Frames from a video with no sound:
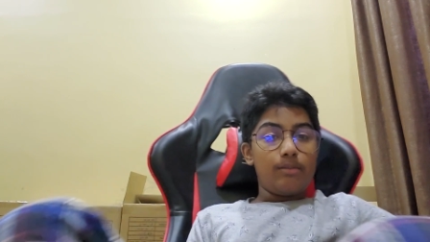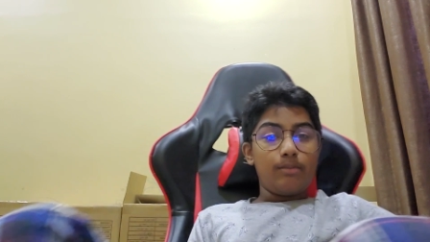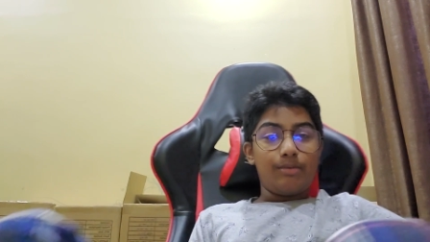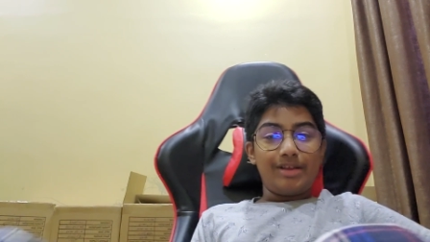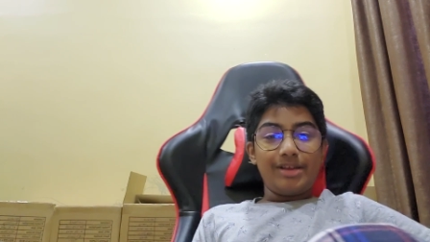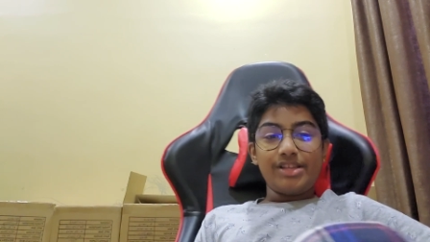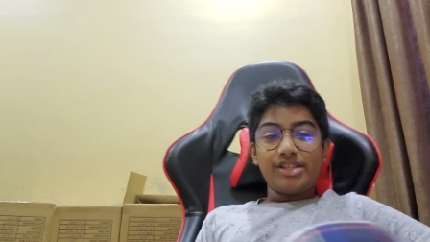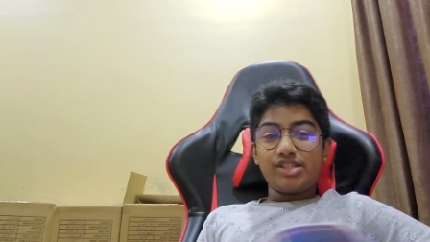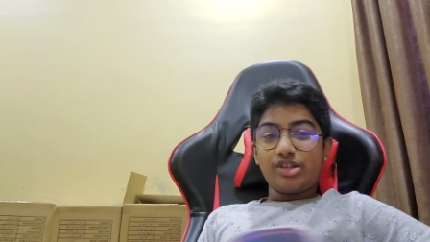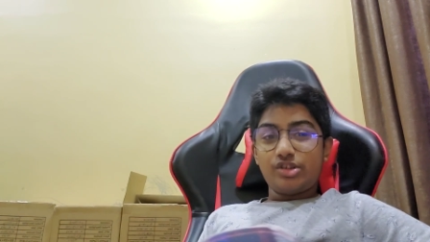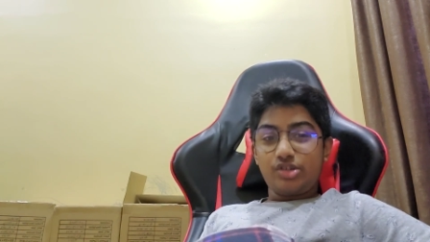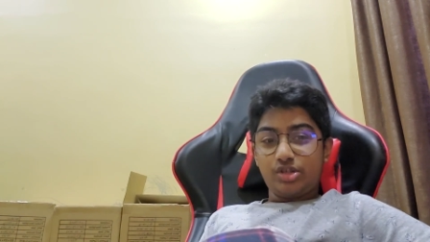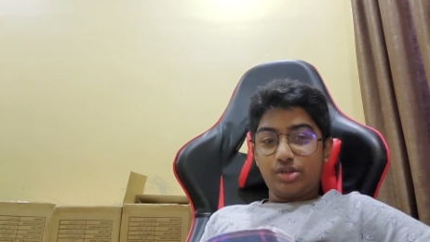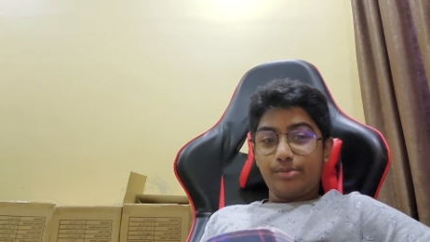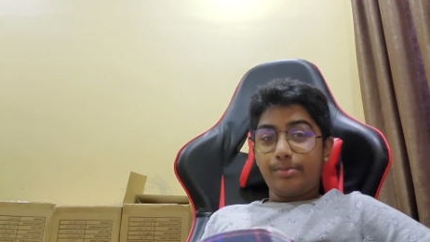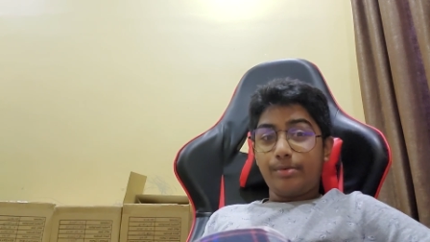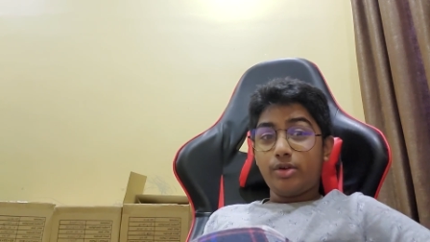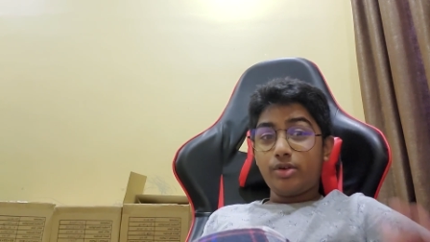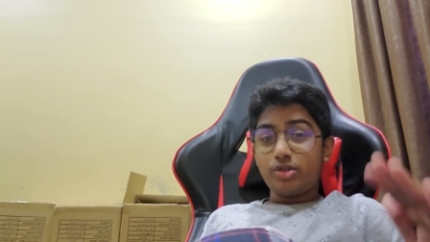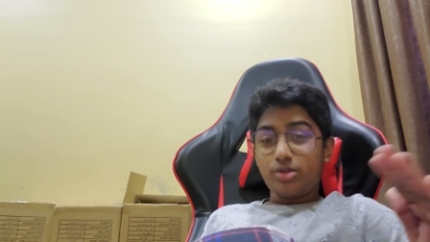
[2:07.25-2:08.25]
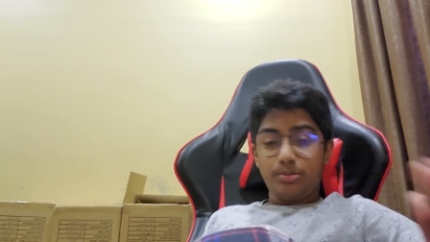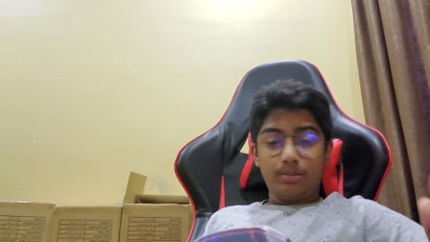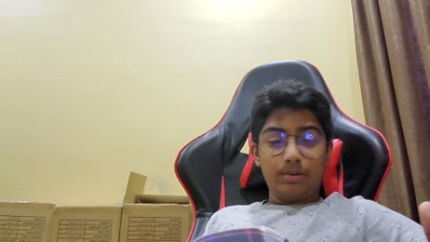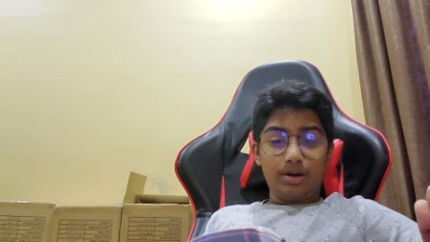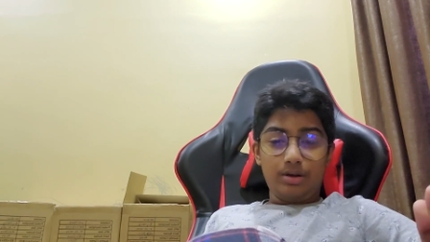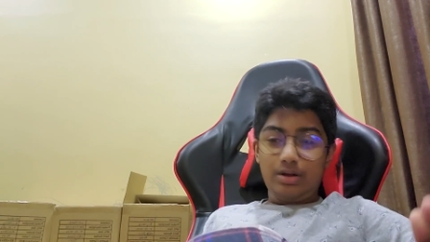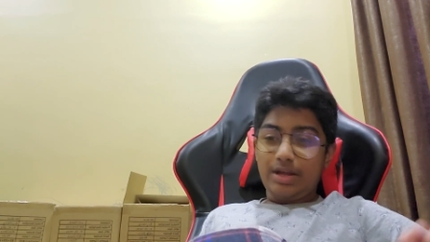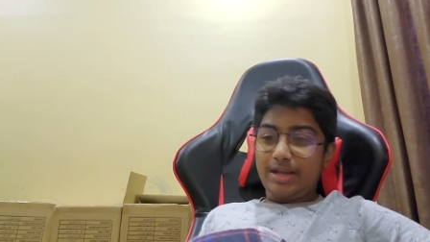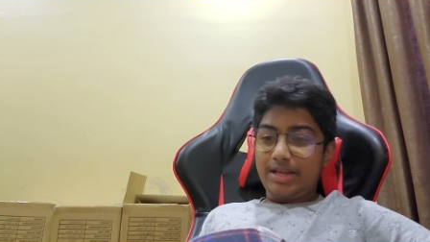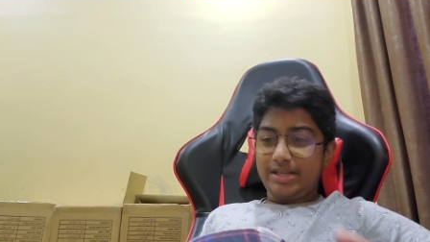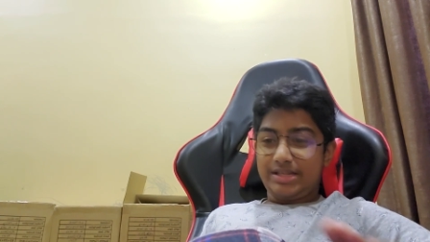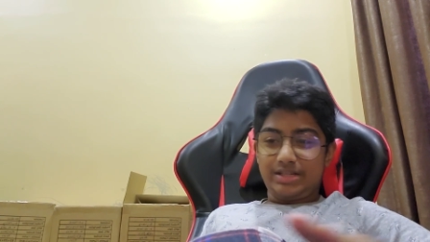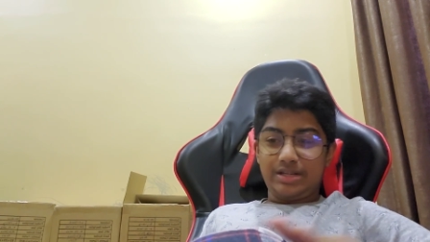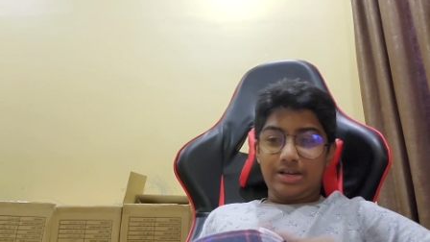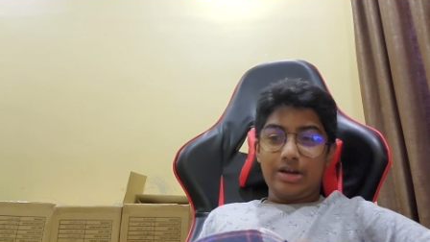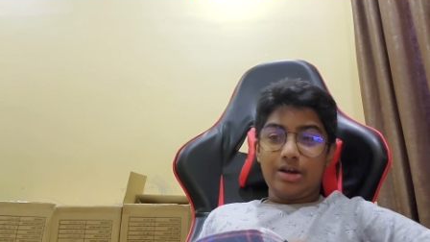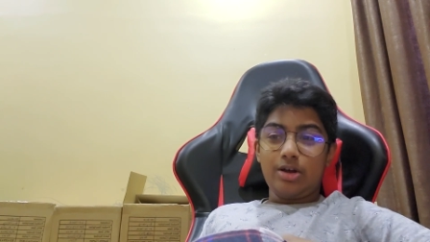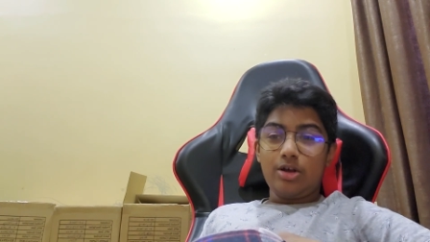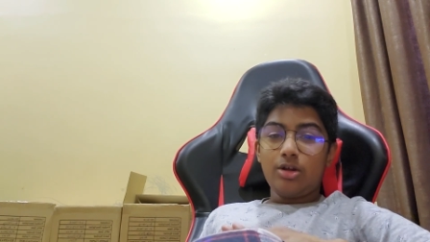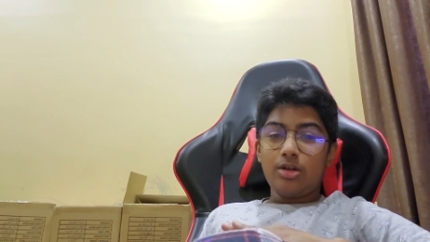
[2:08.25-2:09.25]
PlayStation Portable is
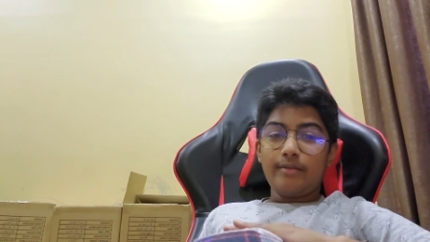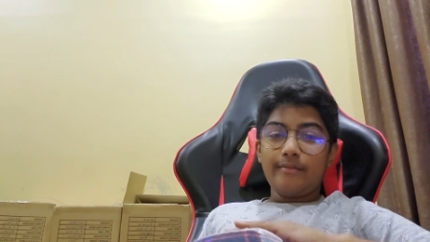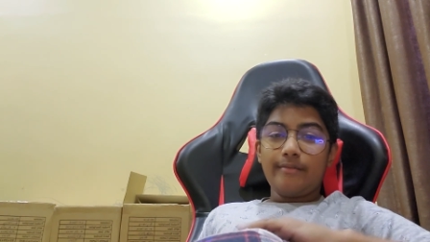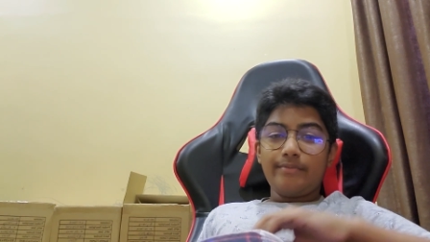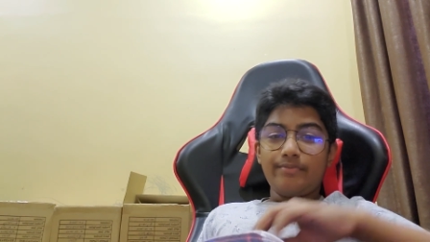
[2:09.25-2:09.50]
called